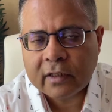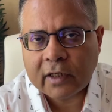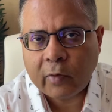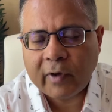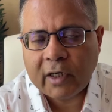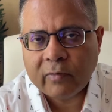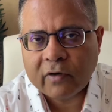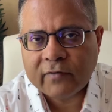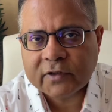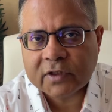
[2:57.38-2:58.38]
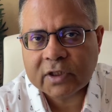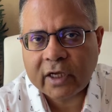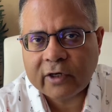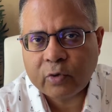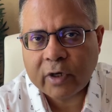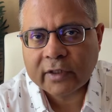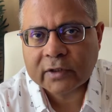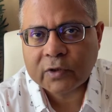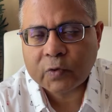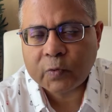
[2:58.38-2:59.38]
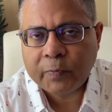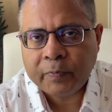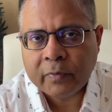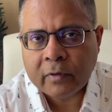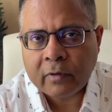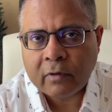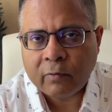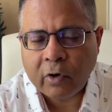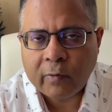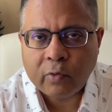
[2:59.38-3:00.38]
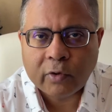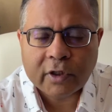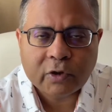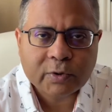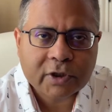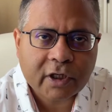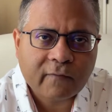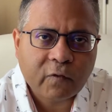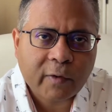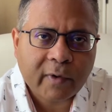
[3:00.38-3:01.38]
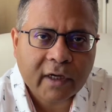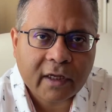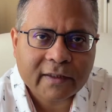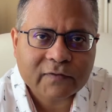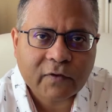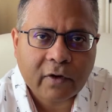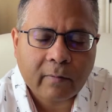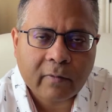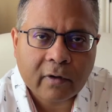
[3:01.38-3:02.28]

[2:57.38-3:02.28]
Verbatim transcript: Now many professors like to ask you what book did you study fluid mechanics from?